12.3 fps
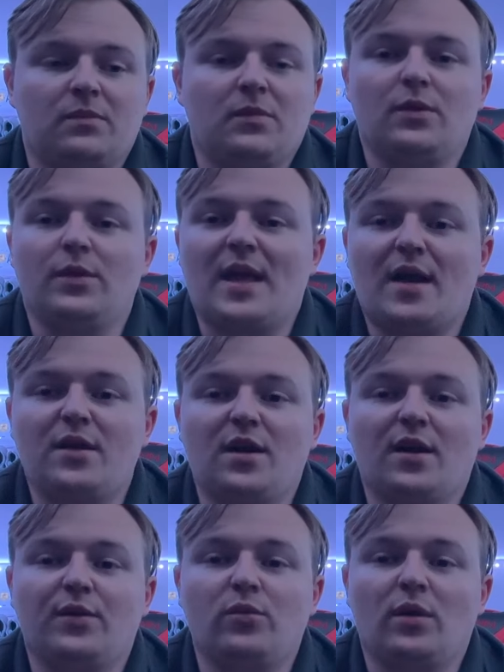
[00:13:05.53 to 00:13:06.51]
That
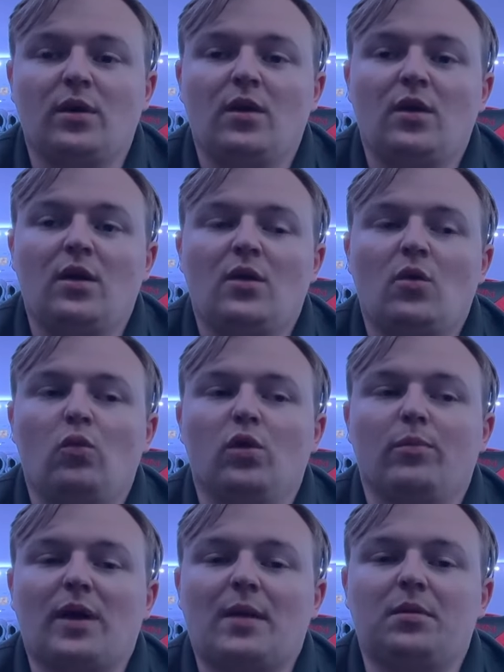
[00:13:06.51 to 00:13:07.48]
gun will
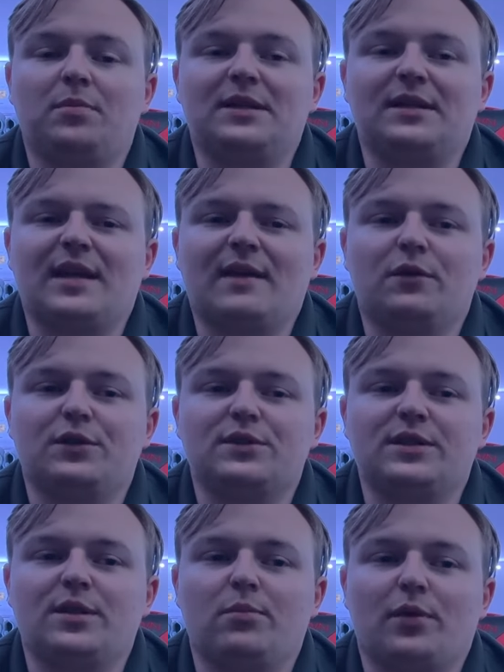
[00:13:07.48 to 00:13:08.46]
probably never see
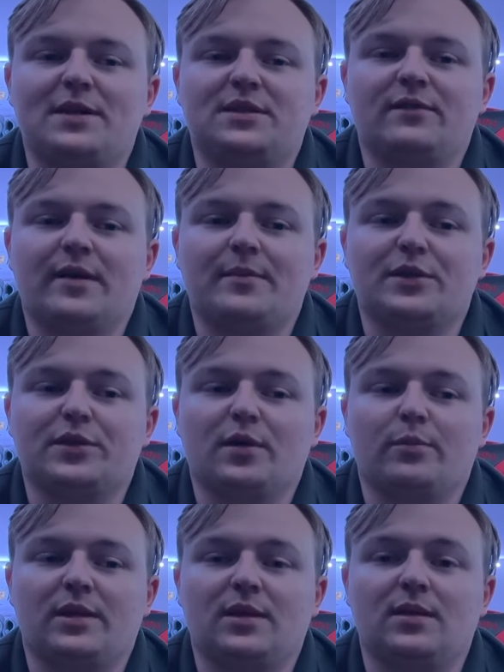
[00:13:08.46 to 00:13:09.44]
the price of
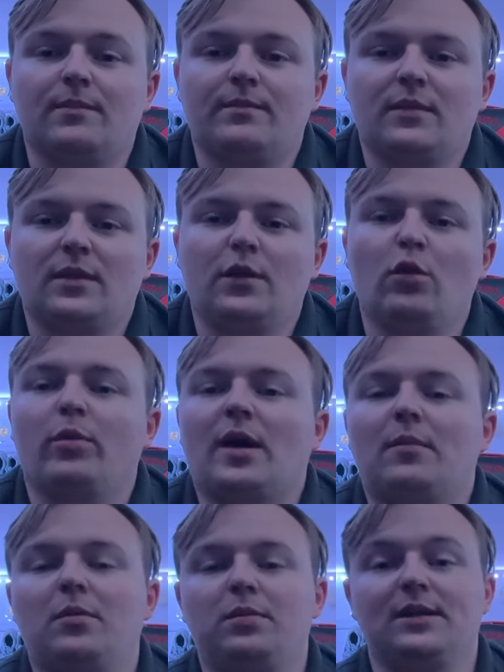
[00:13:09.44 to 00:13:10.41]
MSRP. Though
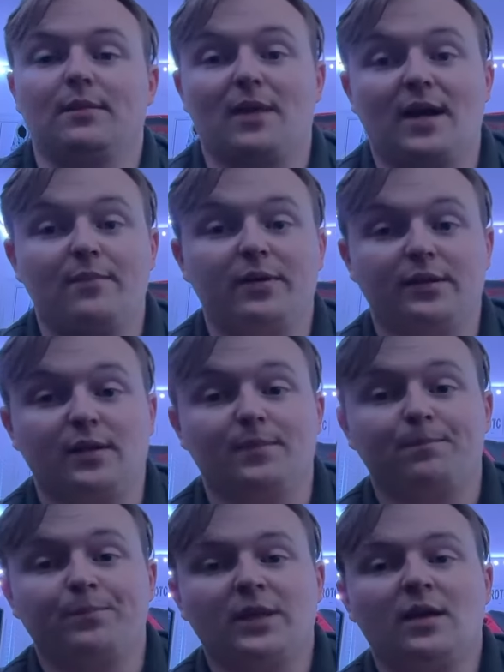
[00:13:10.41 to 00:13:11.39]
probably, in my
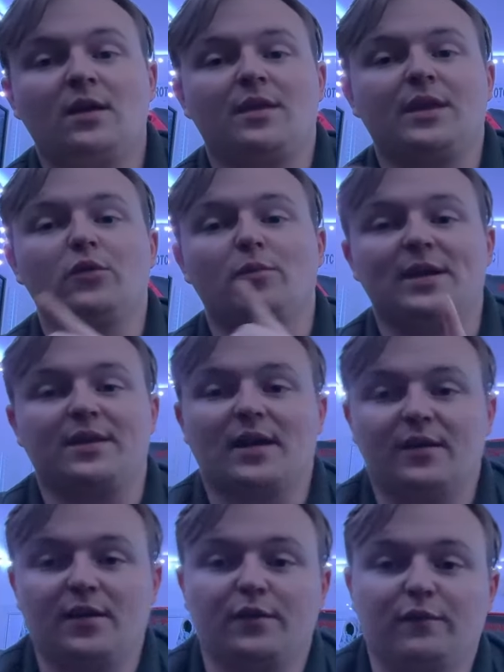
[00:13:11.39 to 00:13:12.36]
opinion, they will make
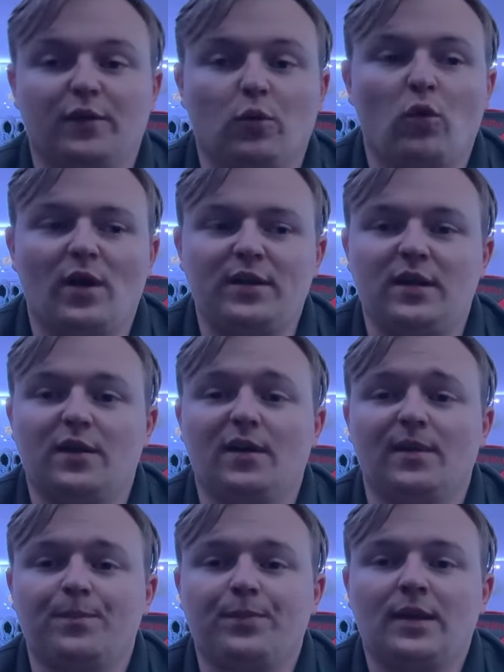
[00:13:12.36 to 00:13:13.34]
that gun for 1 year.
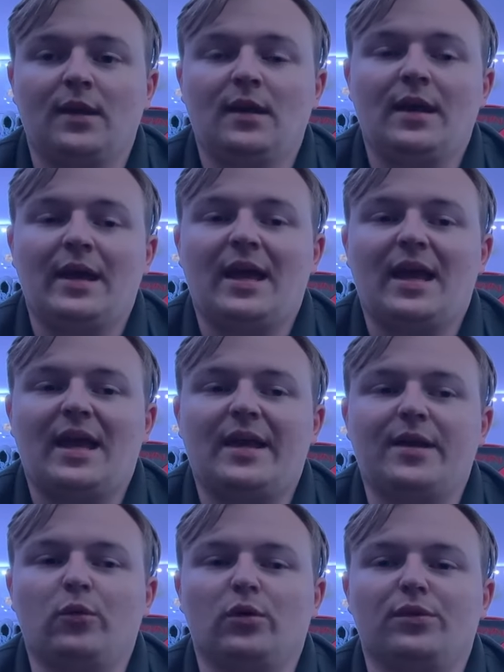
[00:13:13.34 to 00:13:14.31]

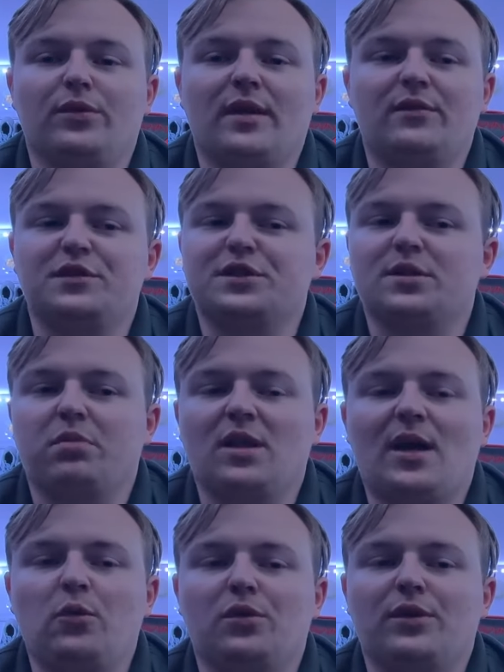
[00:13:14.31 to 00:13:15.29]
The
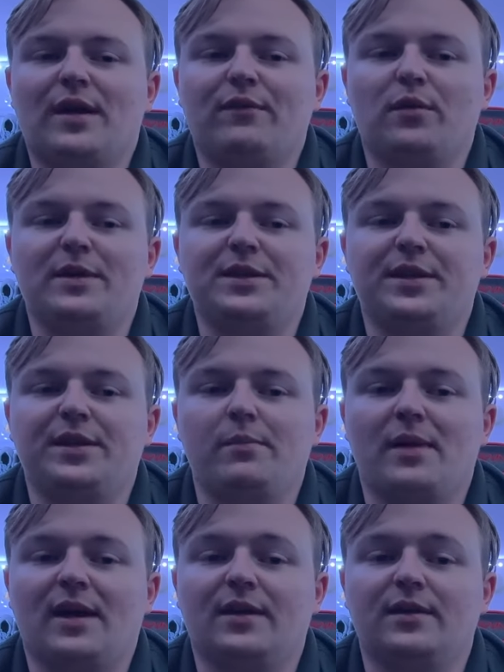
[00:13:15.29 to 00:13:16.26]
supply will never meet the
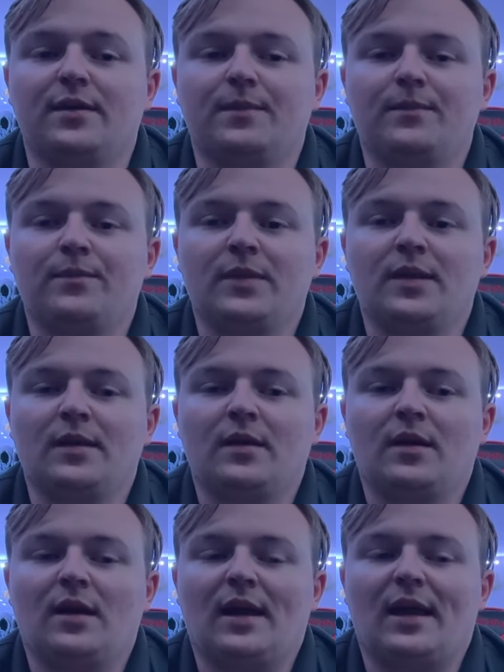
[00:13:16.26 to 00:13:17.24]
demand.
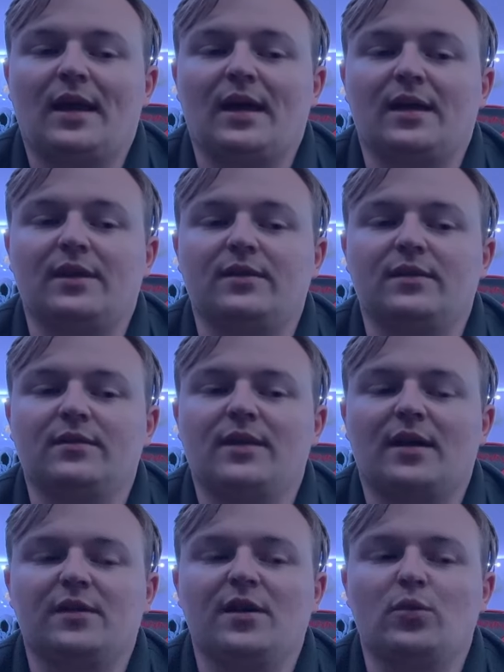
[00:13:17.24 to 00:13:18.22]
And
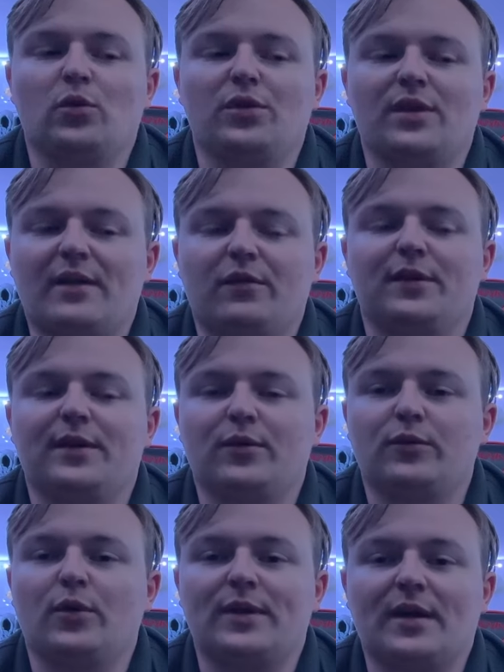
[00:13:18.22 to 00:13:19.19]
that gun will never
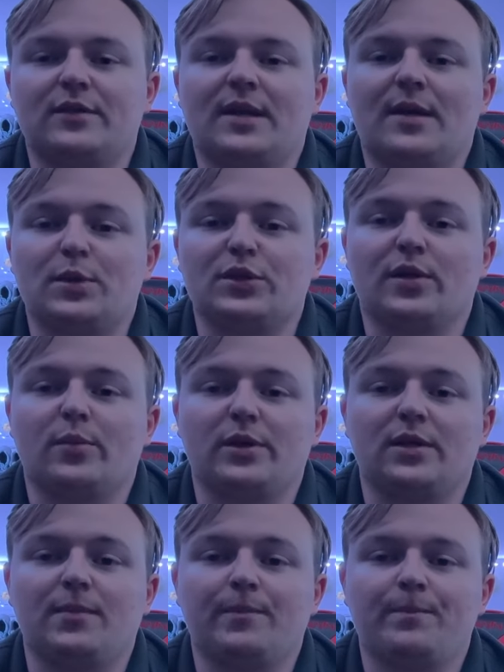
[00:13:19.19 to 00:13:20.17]
go down to MSRP.